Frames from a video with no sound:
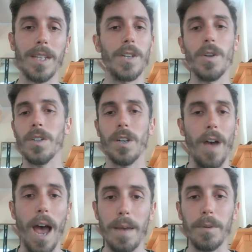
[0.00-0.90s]
And then you also have
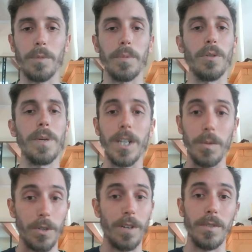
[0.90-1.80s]
high bush blueberries,
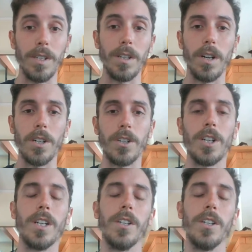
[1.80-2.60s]
which have really large,